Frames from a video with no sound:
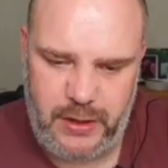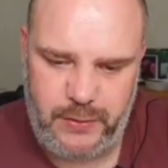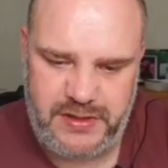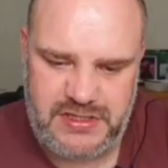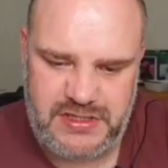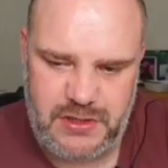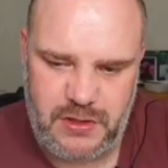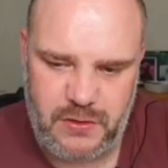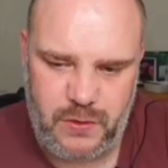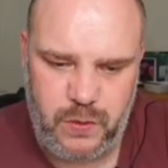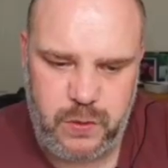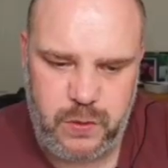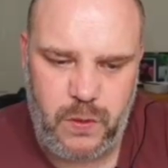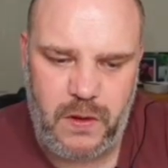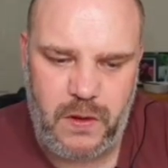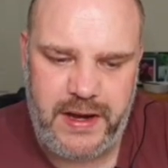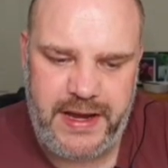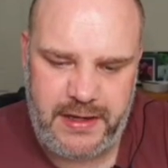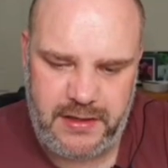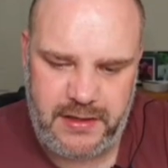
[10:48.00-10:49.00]
not
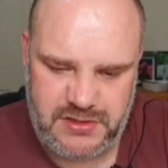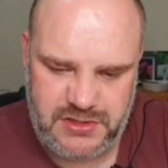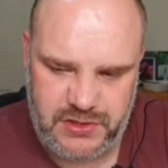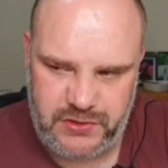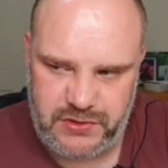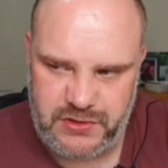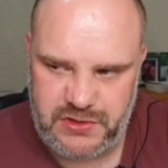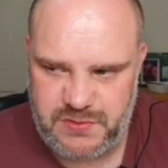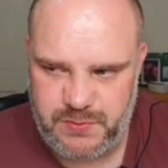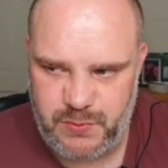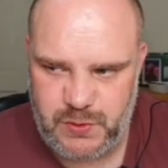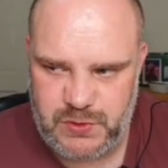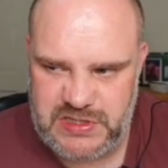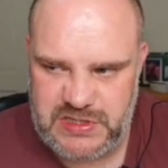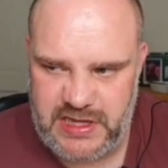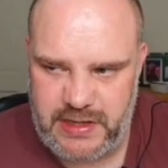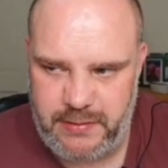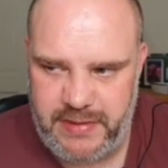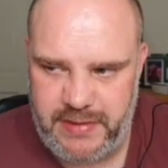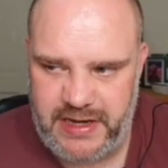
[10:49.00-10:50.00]
quite as good as
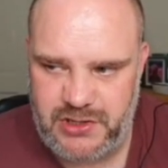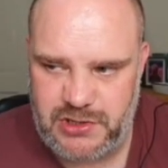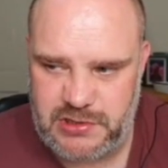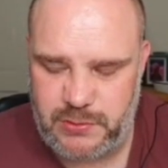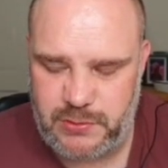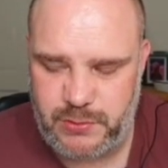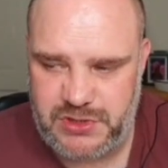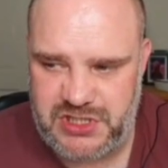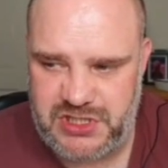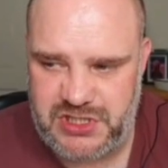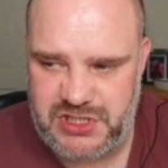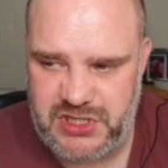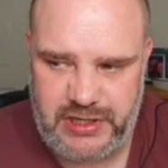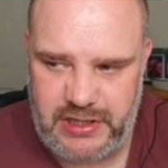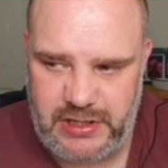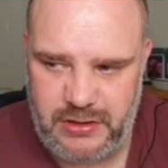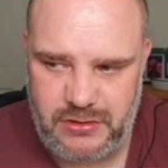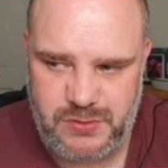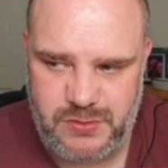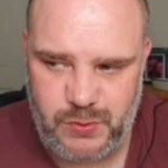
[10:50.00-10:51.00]
Mausoleum Mage, and I would certainly
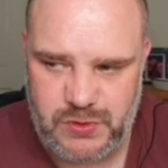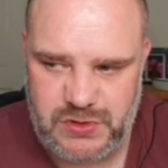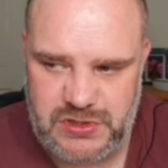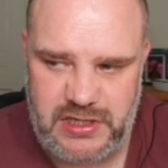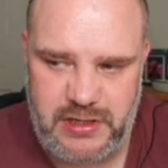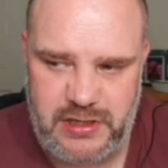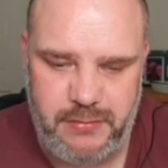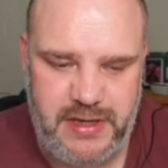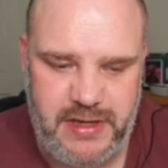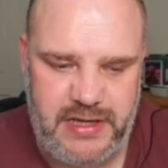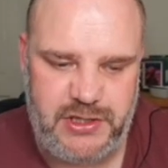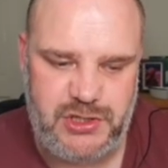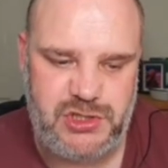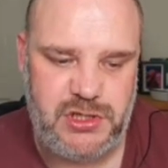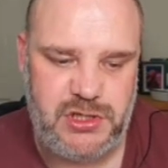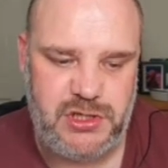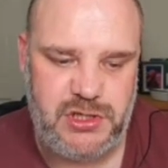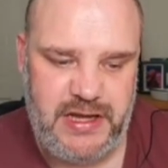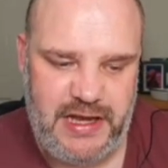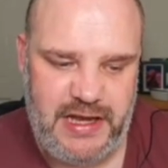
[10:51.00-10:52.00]
use Mausoleum Mage
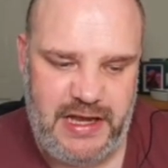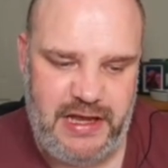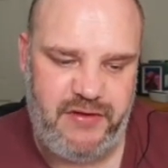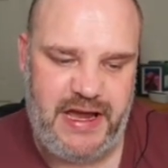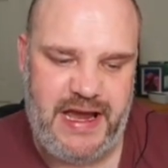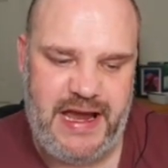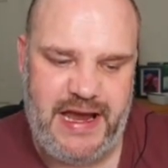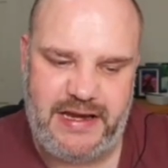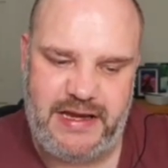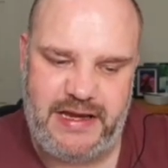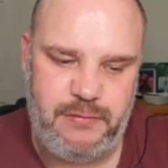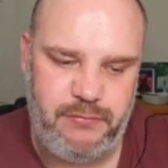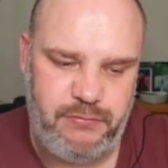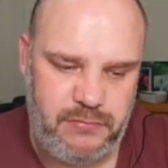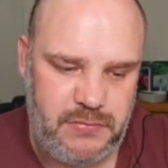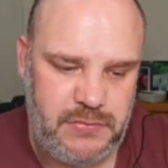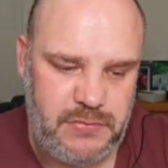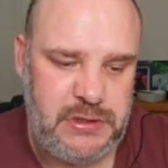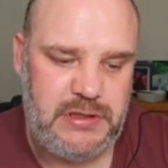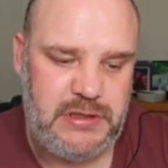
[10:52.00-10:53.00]
if I had him,
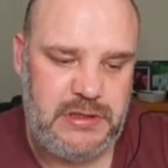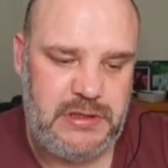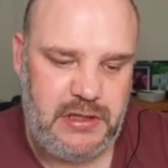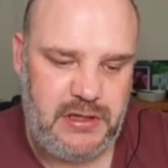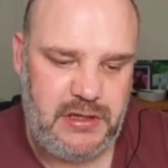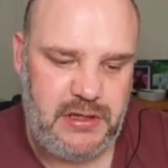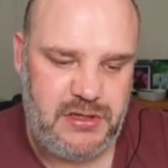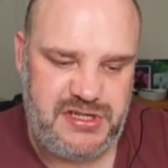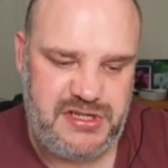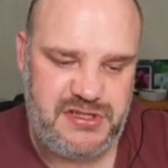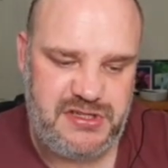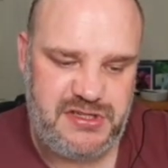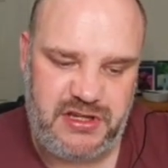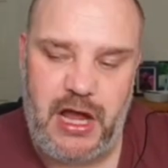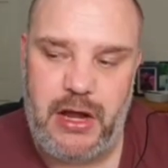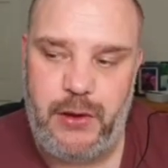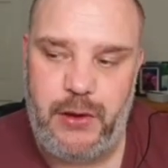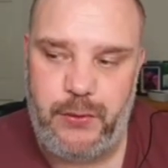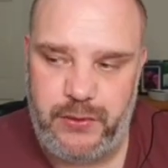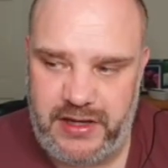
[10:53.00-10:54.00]
since I
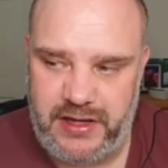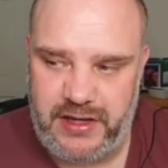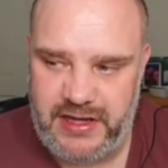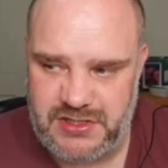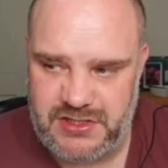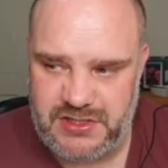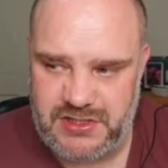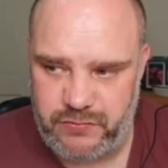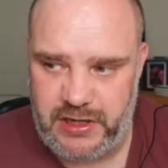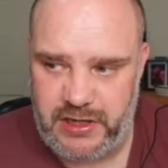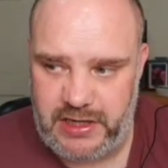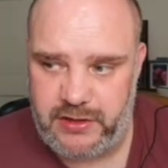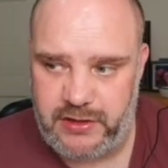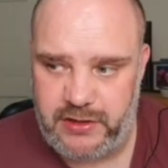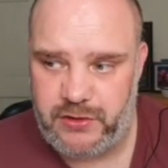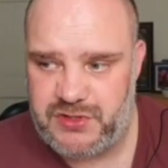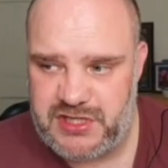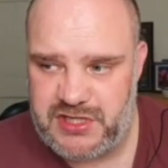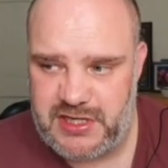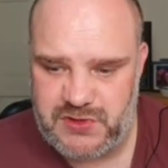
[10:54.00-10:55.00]
don't, he is a really good
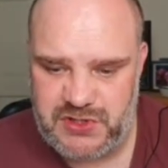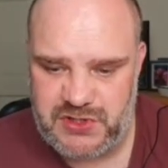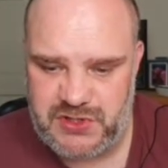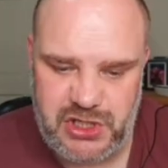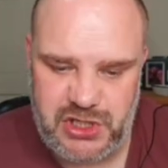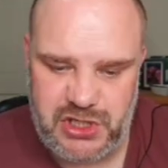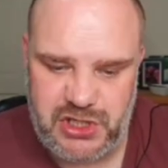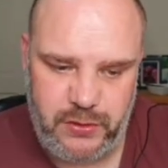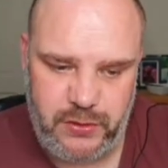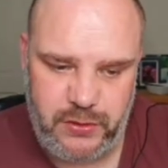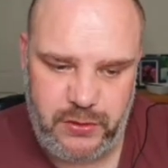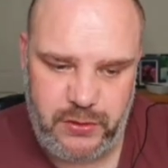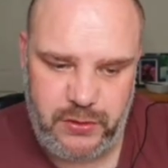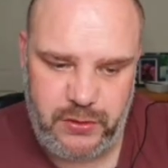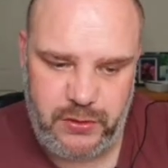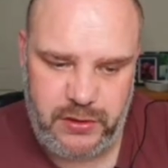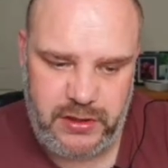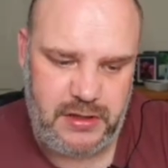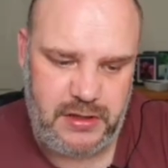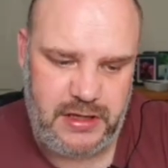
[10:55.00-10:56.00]
substitute.
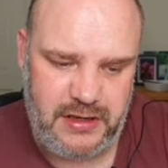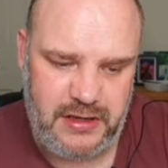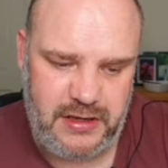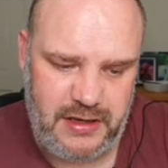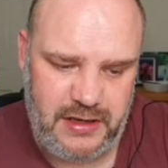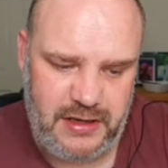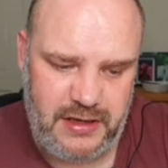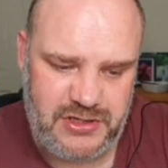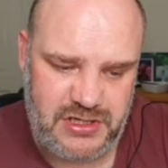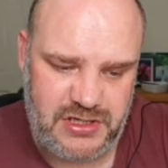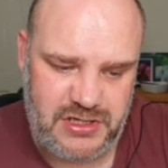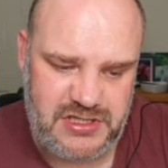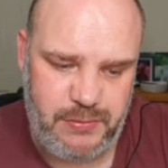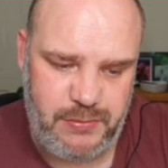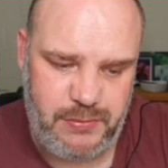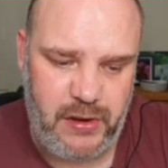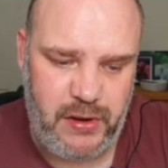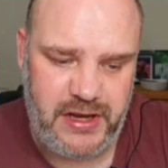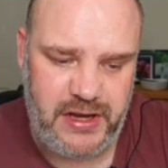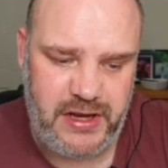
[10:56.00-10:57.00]
And as you can see,
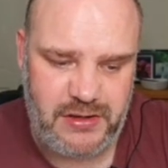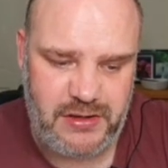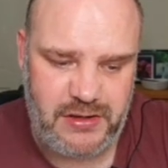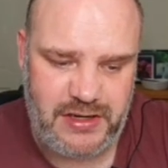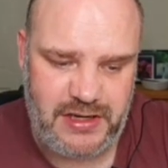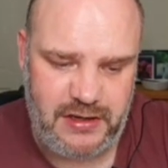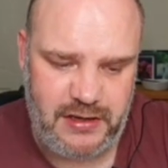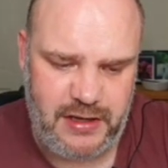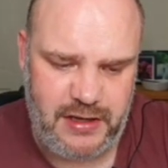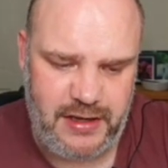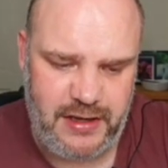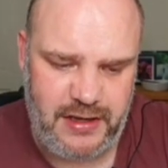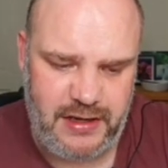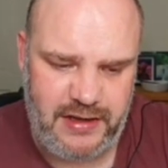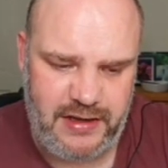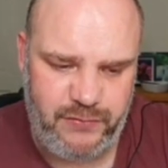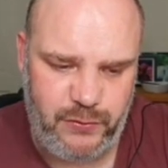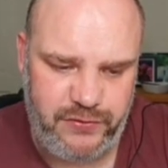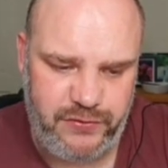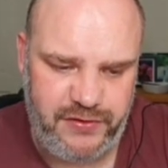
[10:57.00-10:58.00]
mine's only
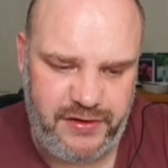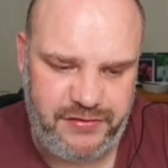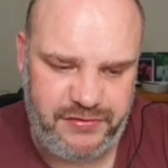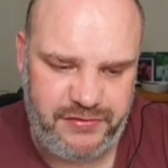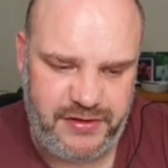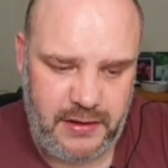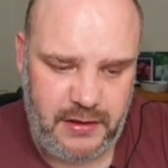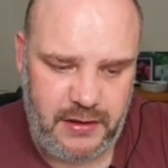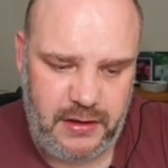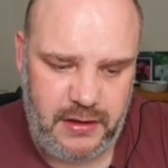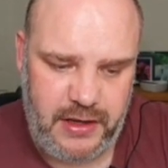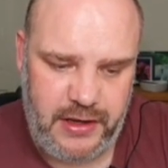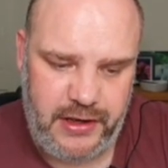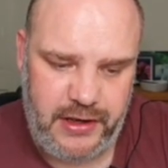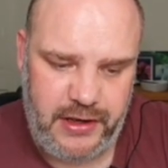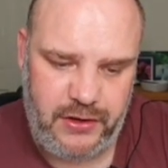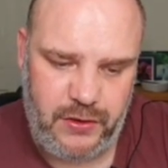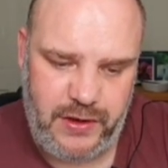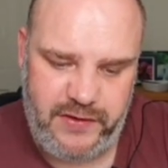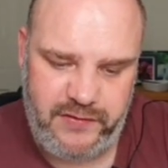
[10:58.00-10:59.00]
level 50,
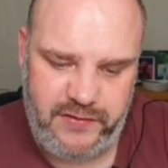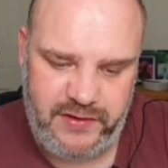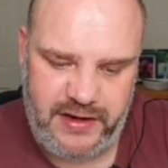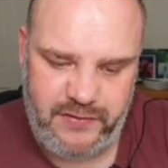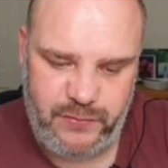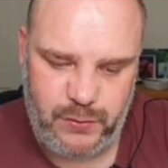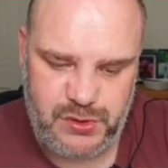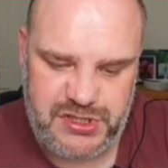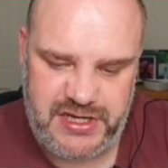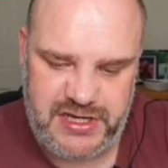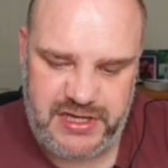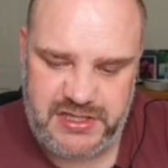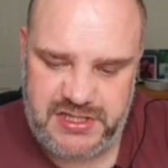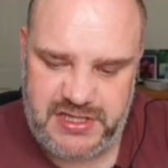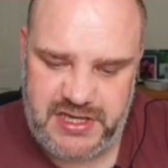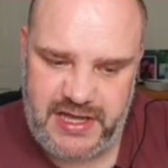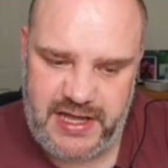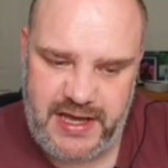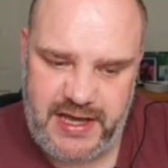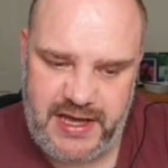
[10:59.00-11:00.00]
not even level 60
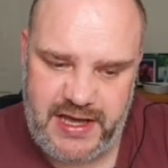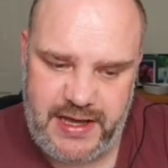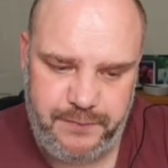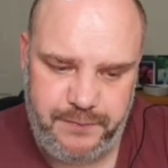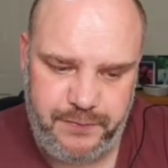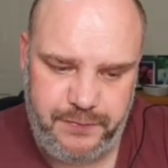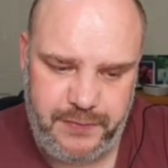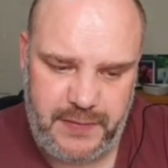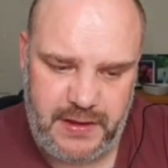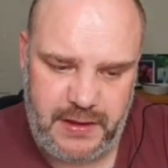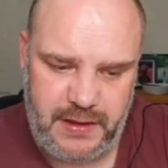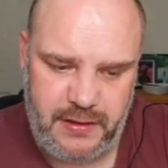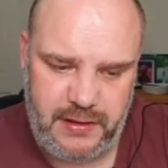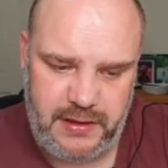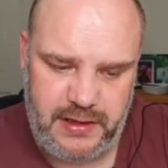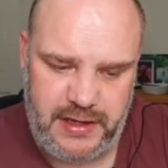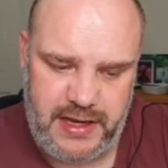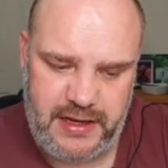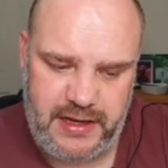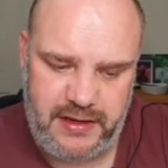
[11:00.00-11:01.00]
yet,
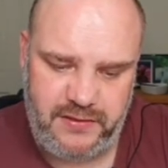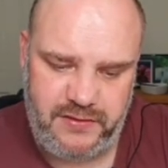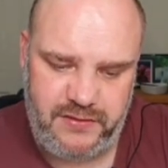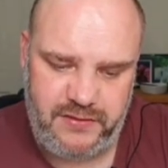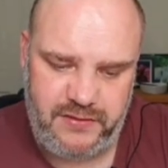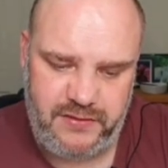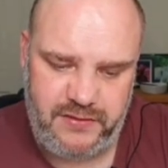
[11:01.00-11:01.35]
and he